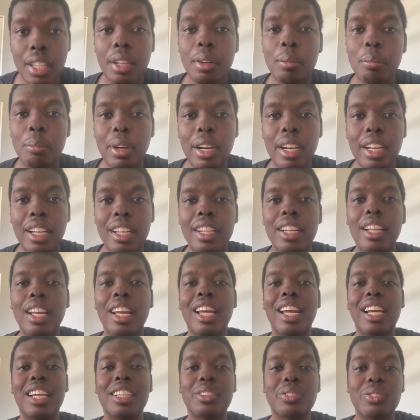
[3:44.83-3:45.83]
But
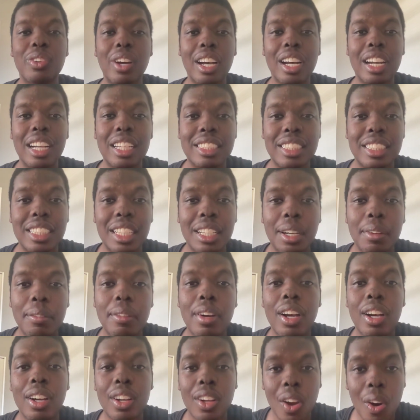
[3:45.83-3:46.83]
as far as
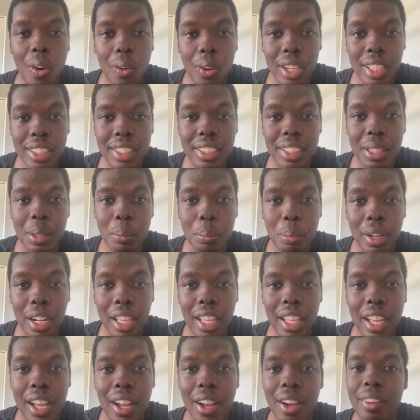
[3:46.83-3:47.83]
them going to the
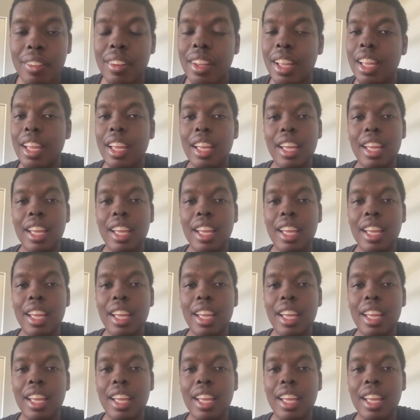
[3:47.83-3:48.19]
playoff,